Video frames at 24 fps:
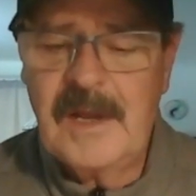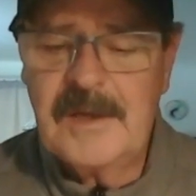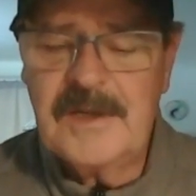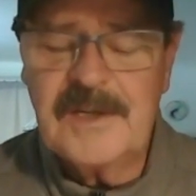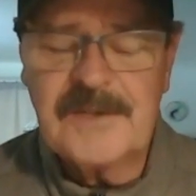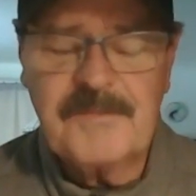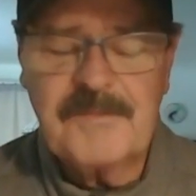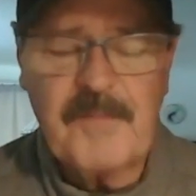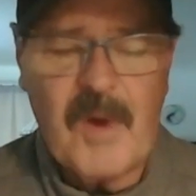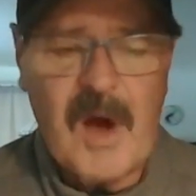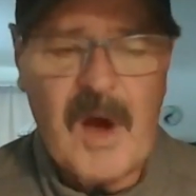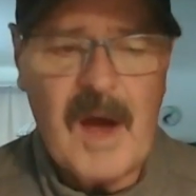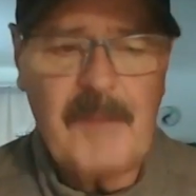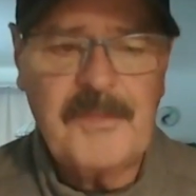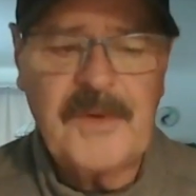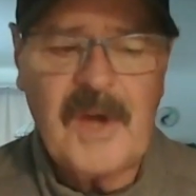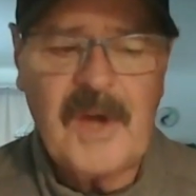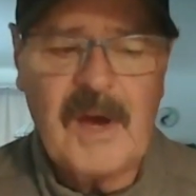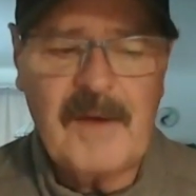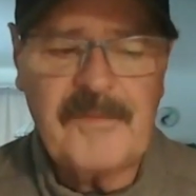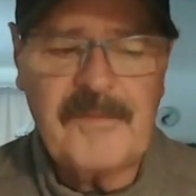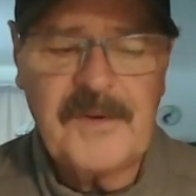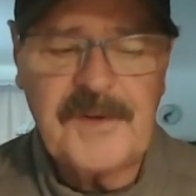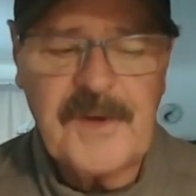Just popped
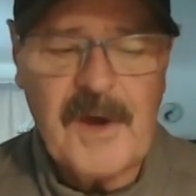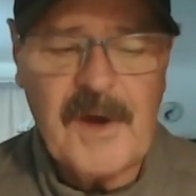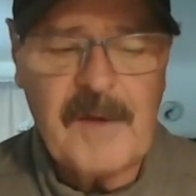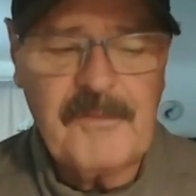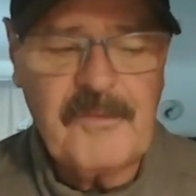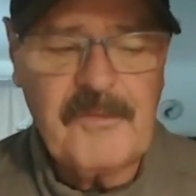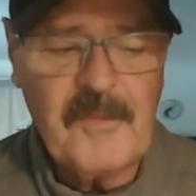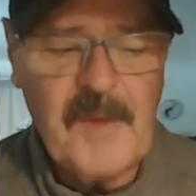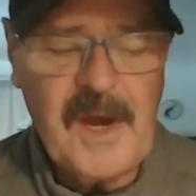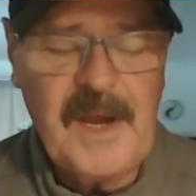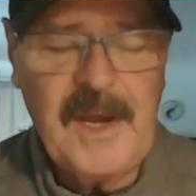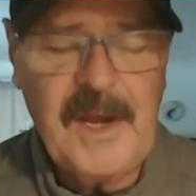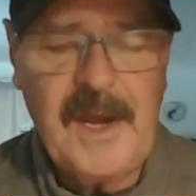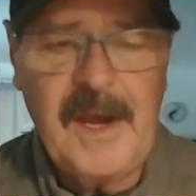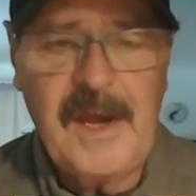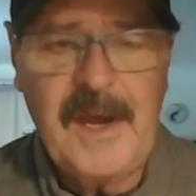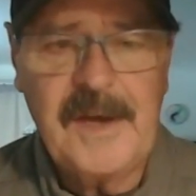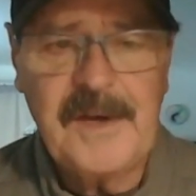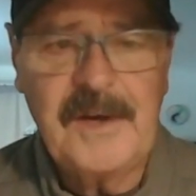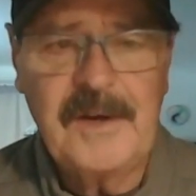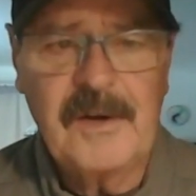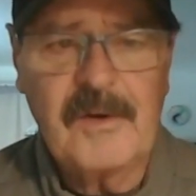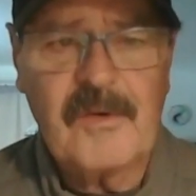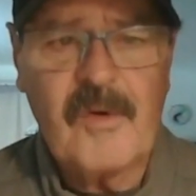off the top of my
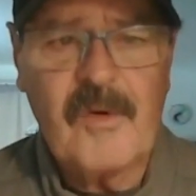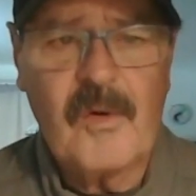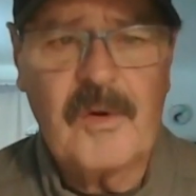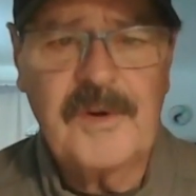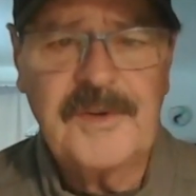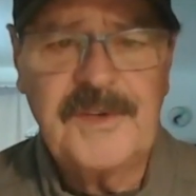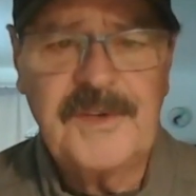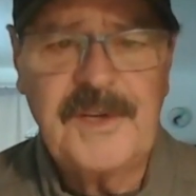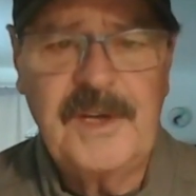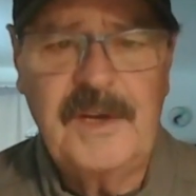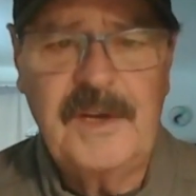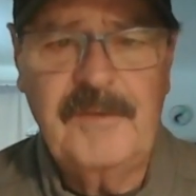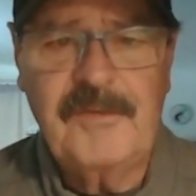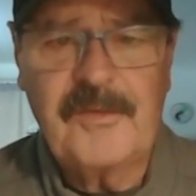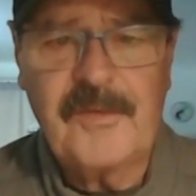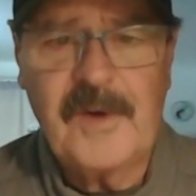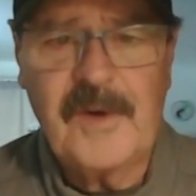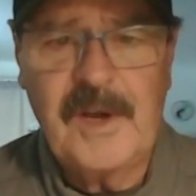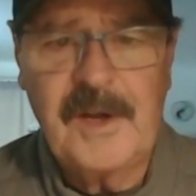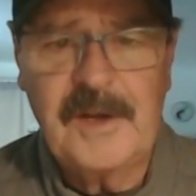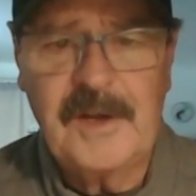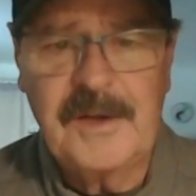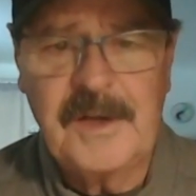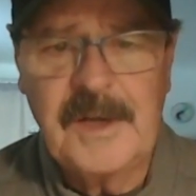head. And of course, D.
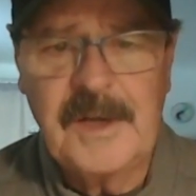Fred